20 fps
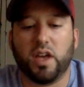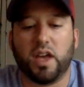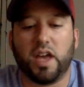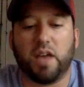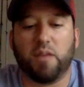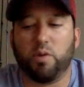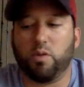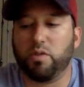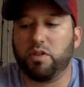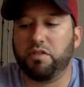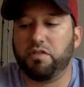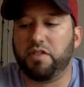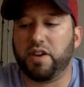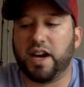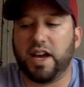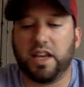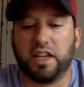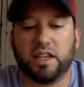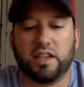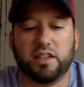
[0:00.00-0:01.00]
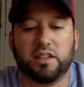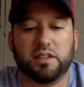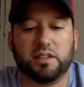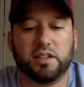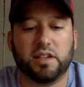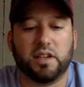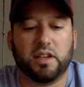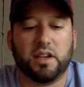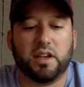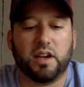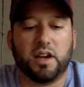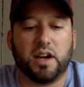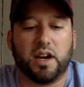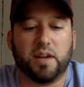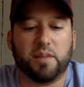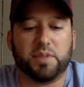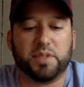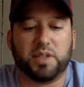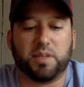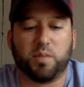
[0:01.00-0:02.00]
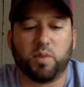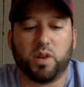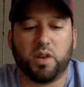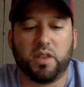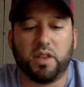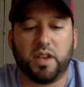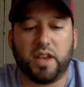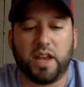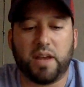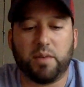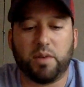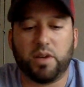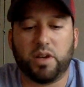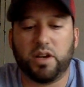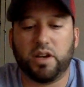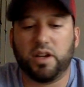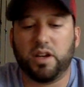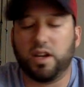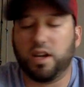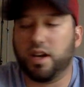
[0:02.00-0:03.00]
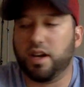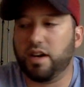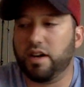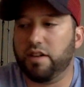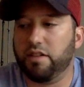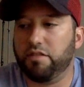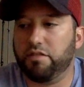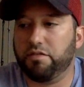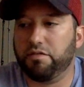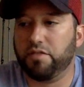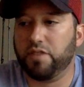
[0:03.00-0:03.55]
And what we find is somewhere in the neighborhood of